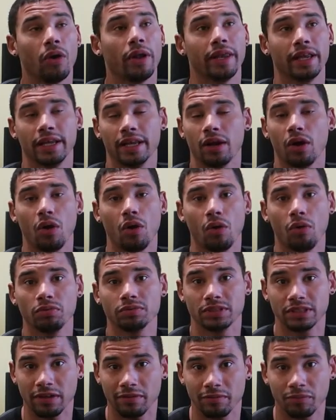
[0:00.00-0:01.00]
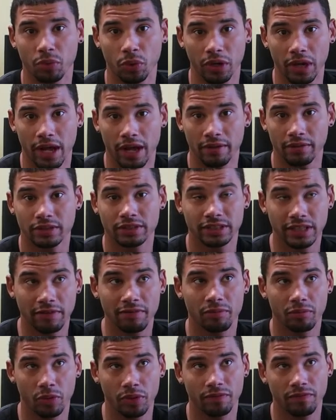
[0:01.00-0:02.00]
Oh, and he did a whole
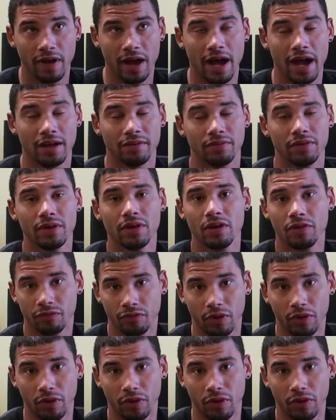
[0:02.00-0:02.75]
7.5